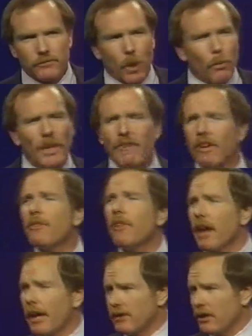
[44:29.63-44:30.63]
Don't believe
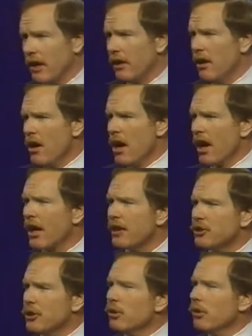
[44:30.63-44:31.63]
anything I said
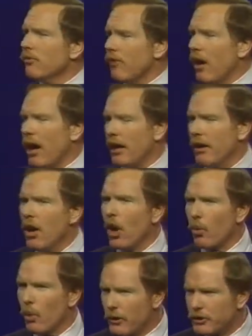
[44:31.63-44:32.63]
unless you can find
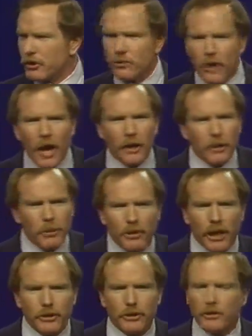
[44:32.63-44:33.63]
original
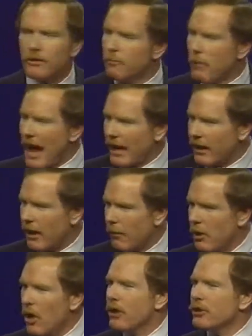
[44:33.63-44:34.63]
documentation to back it
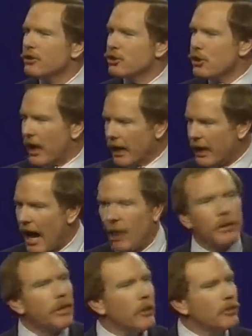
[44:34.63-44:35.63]
up. Check it
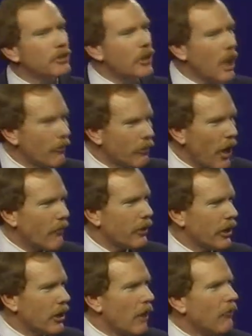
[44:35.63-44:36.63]
out. Become
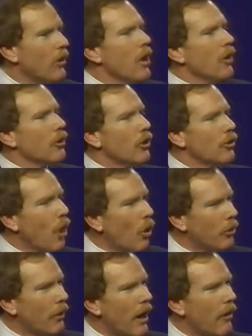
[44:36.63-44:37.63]
self-governing enough to
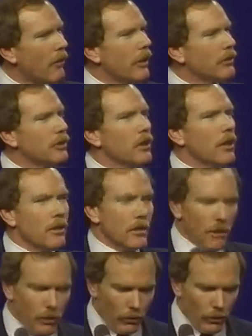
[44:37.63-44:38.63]
know your heritage, to
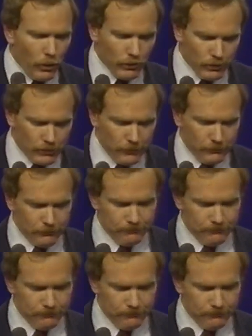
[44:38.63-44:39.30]
know your roots.